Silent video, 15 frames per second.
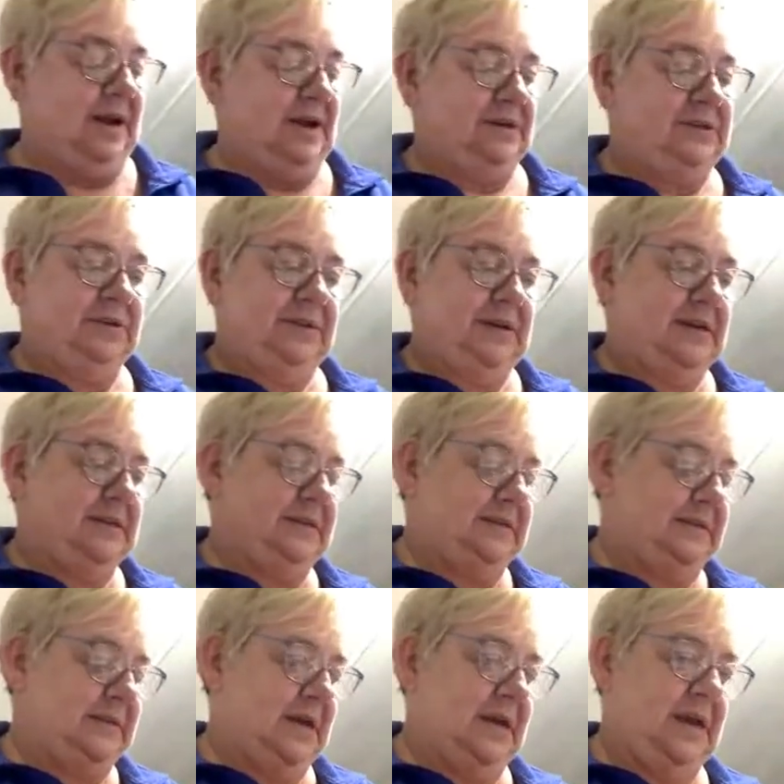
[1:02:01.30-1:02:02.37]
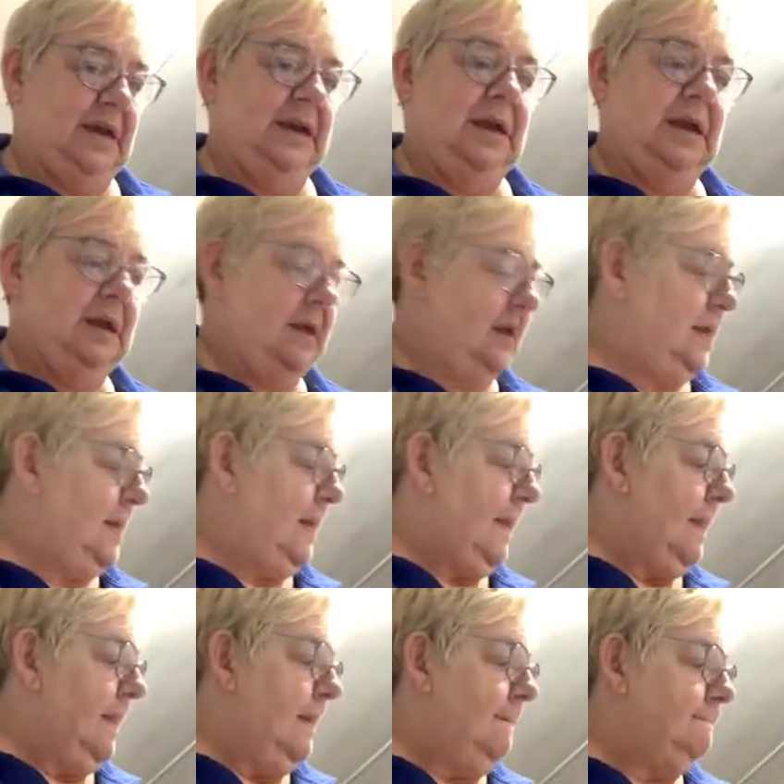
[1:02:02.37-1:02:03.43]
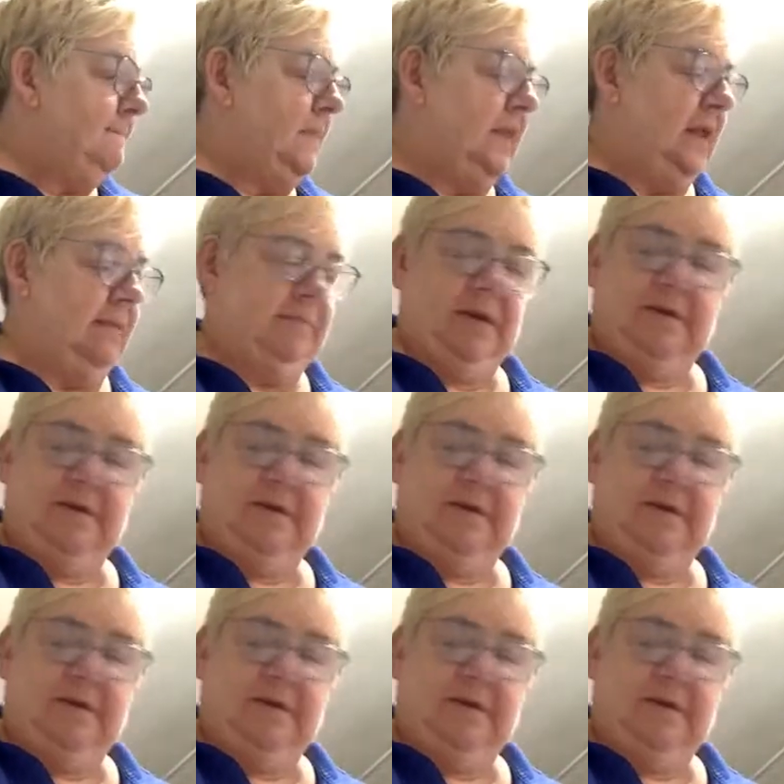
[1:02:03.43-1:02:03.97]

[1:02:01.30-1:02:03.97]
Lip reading: not do the inside. Let